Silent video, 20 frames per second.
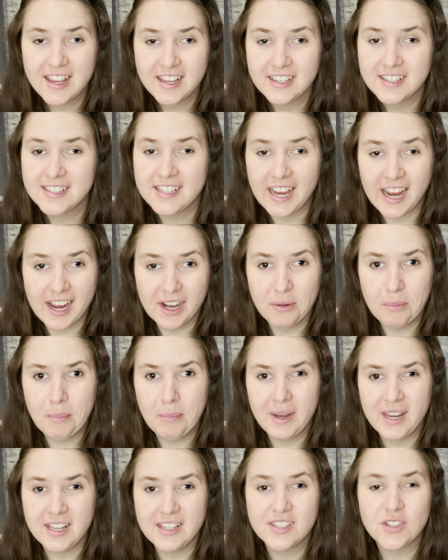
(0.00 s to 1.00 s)
Sans
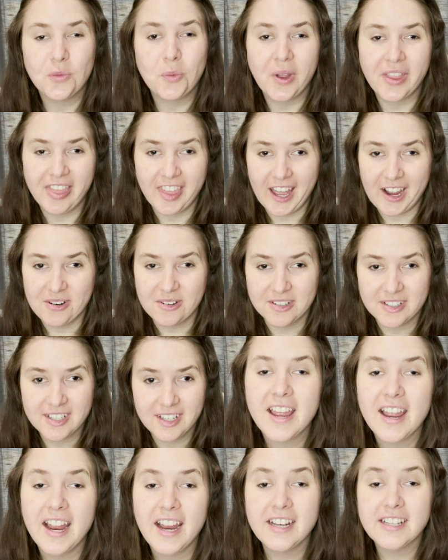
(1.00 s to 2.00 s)
means without.
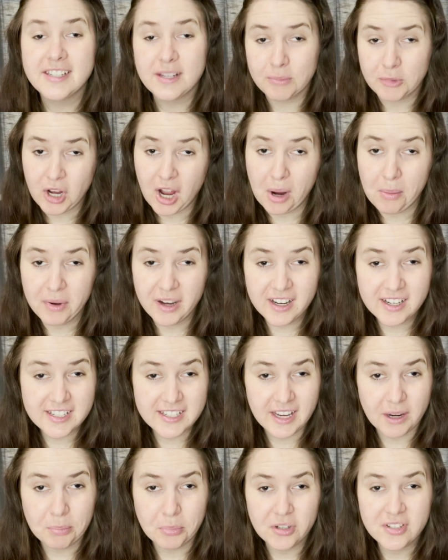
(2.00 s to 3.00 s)
And some common
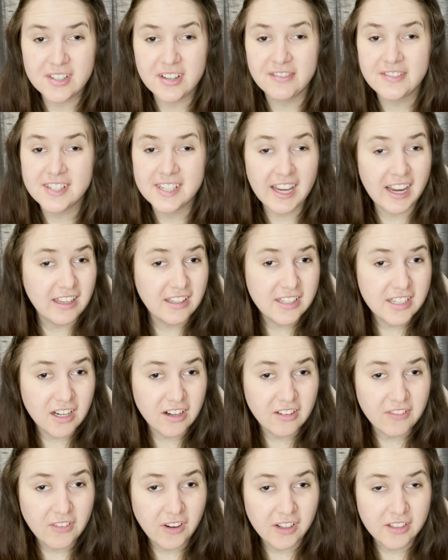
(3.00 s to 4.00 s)
examples of sans
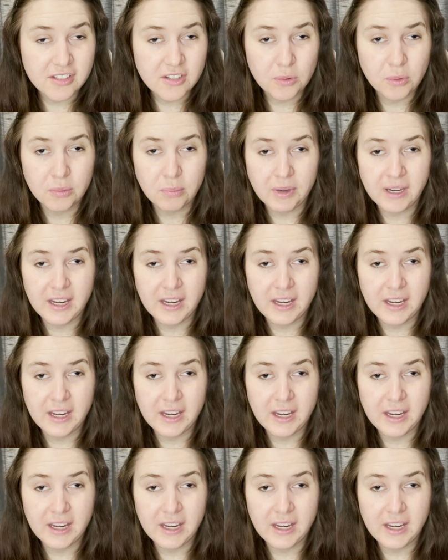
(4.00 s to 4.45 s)
serif fonts would